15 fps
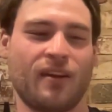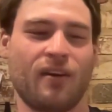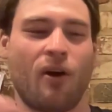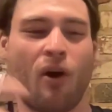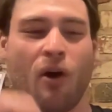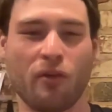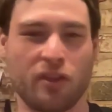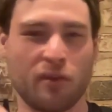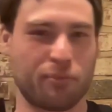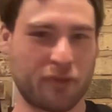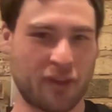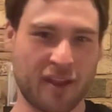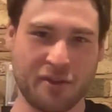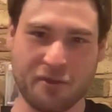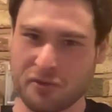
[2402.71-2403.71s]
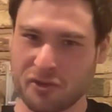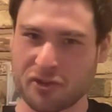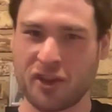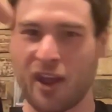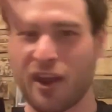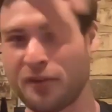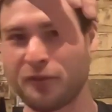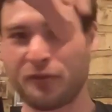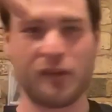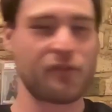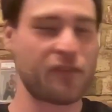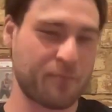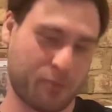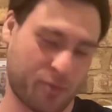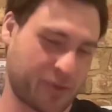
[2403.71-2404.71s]
All the players share
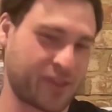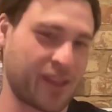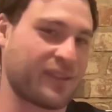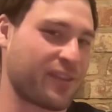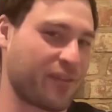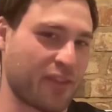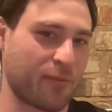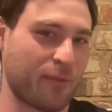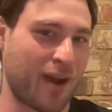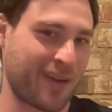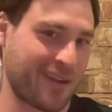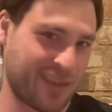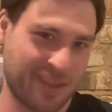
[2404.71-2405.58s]
50% of the money,